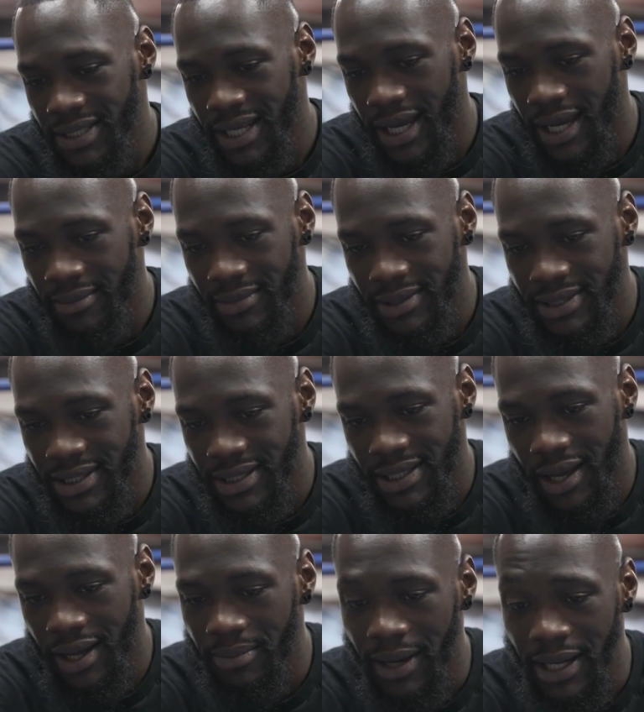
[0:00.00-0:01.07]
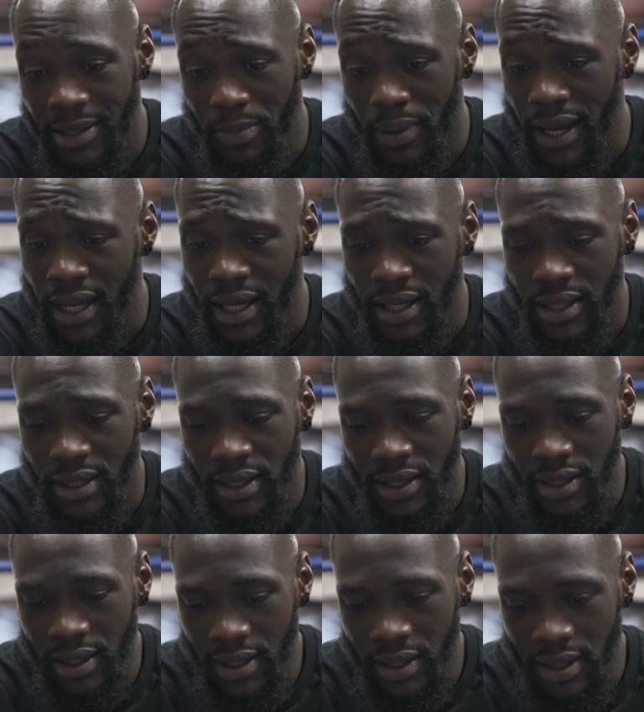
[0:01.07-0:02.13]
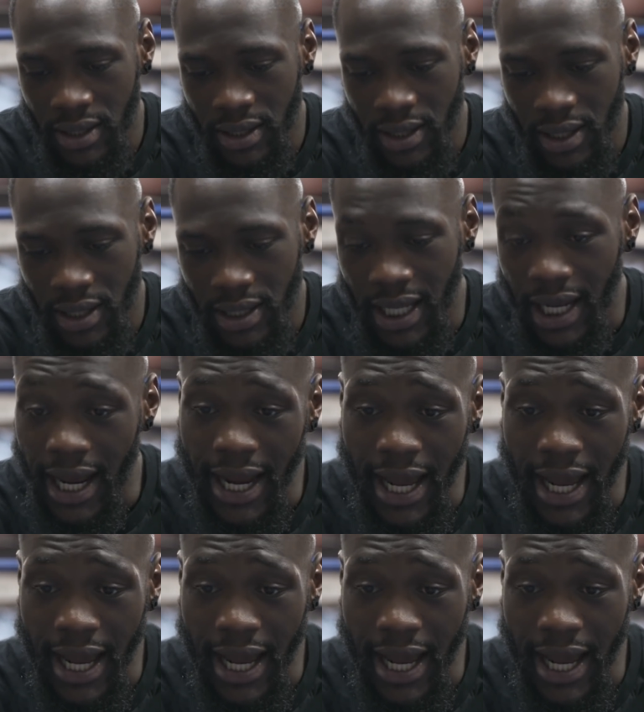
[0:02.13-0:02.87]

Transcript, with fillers: in time, it's, it's all about the pain that I